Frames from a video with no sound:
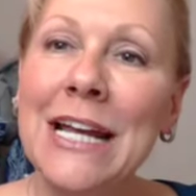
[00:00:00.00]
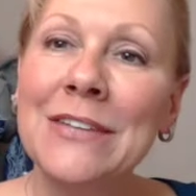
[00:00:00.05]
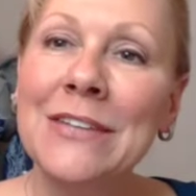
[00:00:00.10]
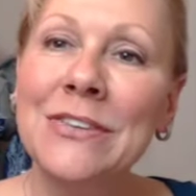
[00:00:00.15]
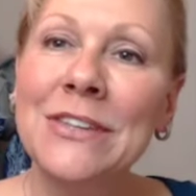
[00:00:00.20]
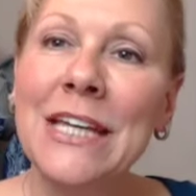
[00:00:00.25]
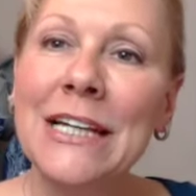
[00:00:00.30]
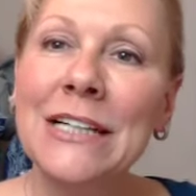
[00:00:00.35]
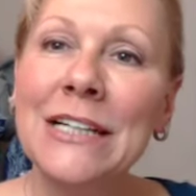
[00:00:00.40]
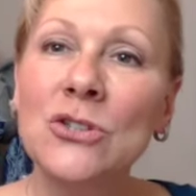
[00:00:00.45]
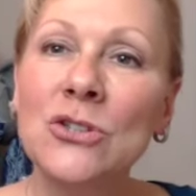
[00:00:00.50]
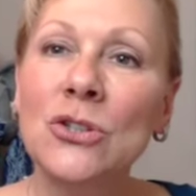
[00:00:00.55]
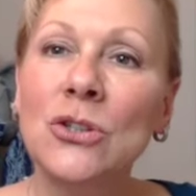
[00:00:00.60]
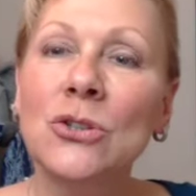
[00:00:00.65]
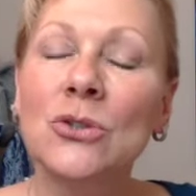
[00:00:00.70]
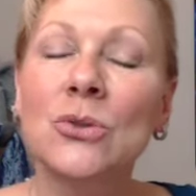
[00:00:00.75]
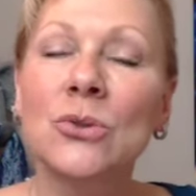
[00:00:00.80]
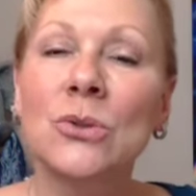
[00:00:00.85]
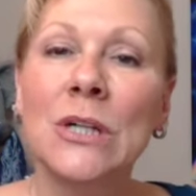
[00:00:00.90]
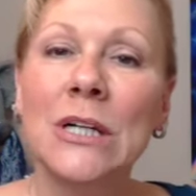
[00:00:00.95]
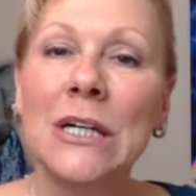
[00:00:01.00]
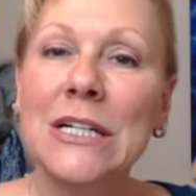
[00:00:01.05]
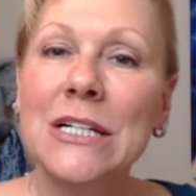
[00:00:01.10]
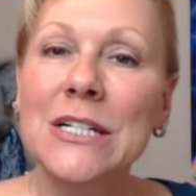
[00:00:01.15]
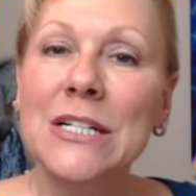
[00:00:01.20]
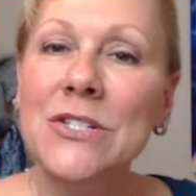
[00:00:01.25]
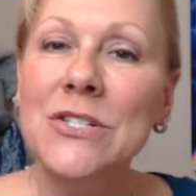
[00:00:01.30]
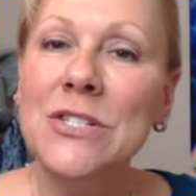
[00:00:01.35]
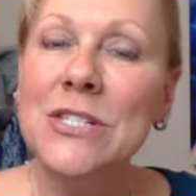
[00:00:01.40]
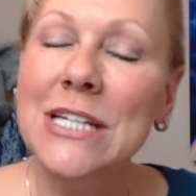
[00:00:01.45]
And then to
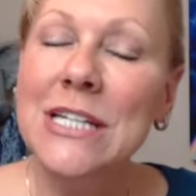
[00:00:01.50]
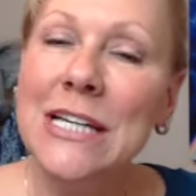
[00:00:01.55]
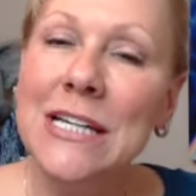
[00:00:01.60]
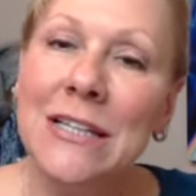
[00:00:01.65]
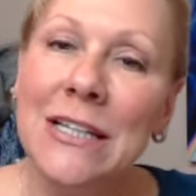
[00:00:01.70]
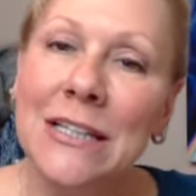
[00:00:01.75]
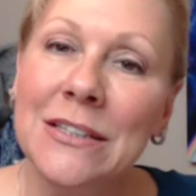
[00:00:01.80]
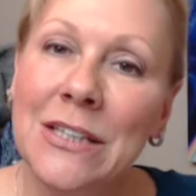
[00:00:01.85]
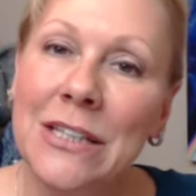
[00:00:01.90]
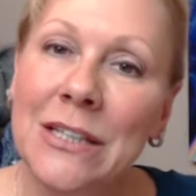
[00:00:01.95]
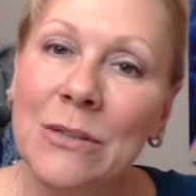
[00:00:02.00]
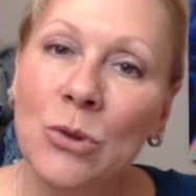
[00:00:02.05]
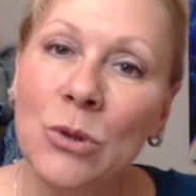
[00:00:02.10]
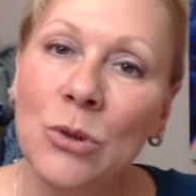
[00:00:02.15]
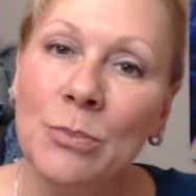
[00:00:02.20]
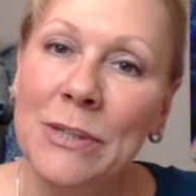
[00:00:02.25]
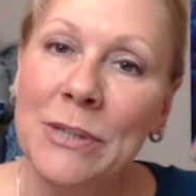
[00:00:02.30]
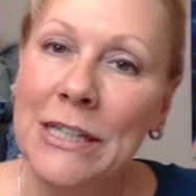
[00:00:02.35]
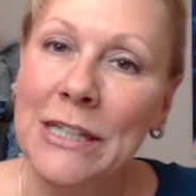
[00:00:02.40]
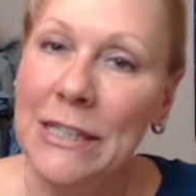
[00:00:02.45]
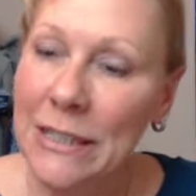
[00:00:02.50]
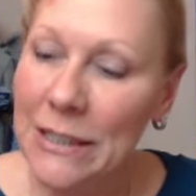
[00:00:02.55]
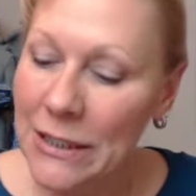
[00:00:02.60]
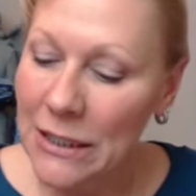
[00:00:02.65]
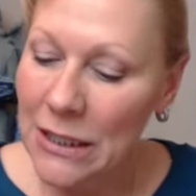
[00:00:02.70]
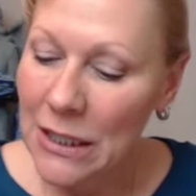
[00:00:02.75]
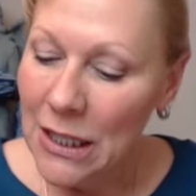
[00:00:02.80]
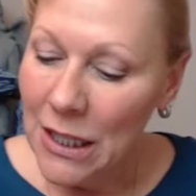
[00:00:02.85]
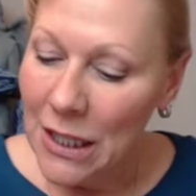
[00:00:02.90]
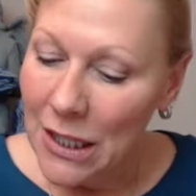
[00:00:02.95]
see that they were
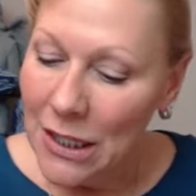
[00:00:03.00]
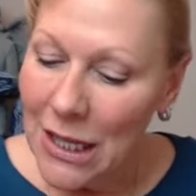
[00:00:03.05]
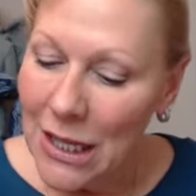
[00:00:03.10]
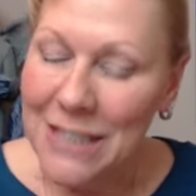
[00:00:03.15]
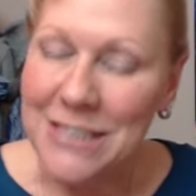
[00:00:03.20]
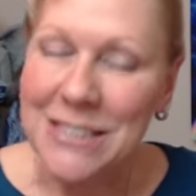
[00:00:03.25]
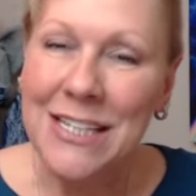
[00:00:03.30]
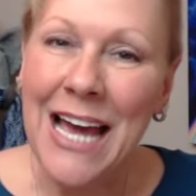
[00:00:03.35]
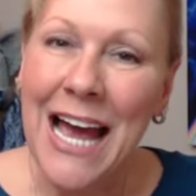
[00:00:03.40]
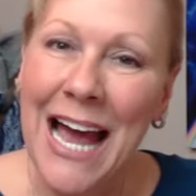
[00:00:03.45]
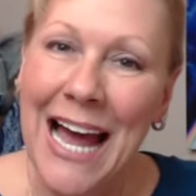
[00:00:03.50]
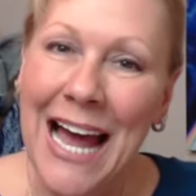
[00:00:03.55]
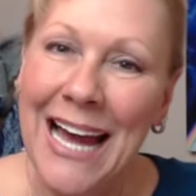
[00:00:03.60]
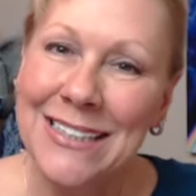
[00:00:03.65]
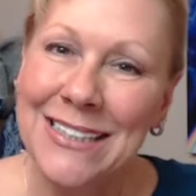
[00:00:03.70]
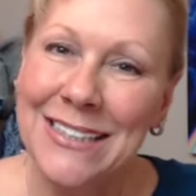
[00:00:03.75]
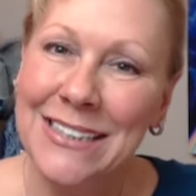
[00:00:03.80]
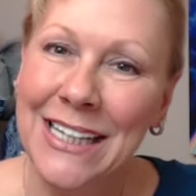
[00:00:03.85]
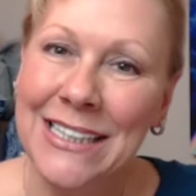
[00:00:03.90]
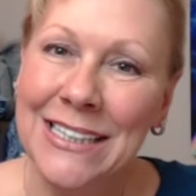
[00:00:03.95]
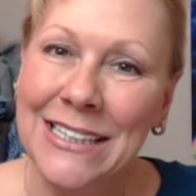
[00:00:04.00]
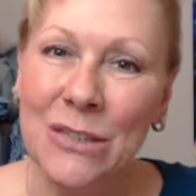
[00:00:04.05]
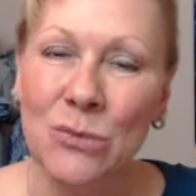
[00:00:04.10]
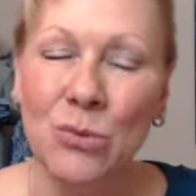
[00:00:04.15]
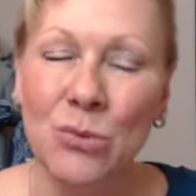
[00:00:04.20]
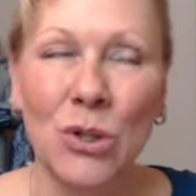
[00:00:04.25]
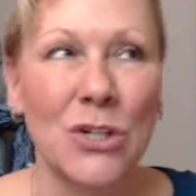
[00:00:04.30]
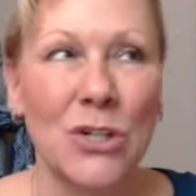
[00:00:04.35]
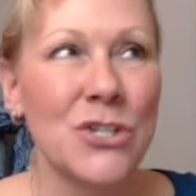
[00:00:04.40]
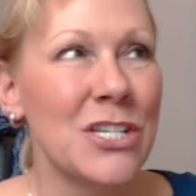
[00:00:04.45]
being attacked like they
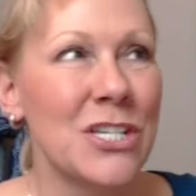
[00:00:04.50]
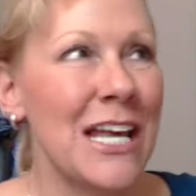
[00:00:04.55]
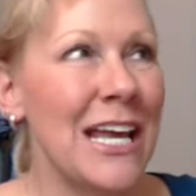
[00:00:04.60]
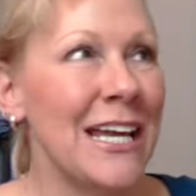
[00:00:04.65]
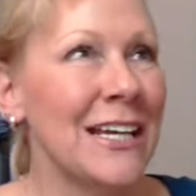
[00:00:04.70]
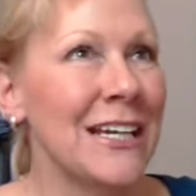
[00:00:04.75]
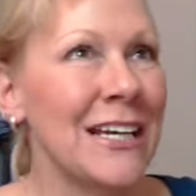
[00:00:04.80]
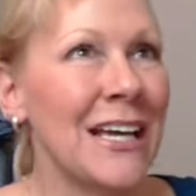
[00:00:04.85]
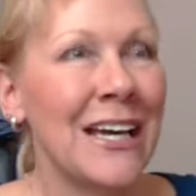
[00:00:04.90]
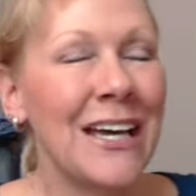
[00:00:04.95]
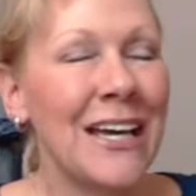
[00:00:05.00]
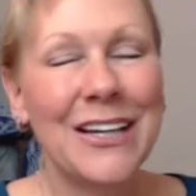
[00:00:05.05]
were, saying,